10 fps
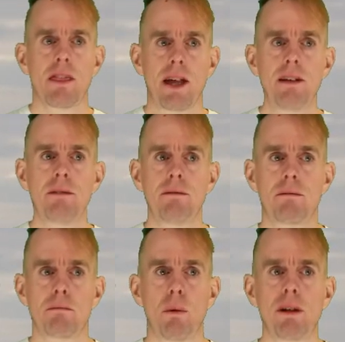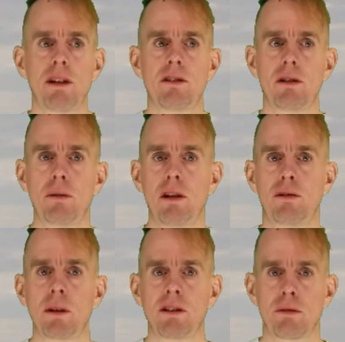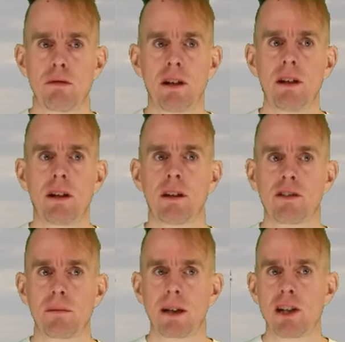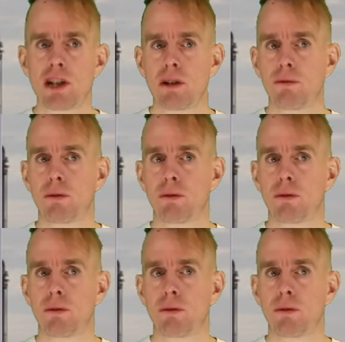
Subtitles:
Then what we're going to do is we're going to run our simulation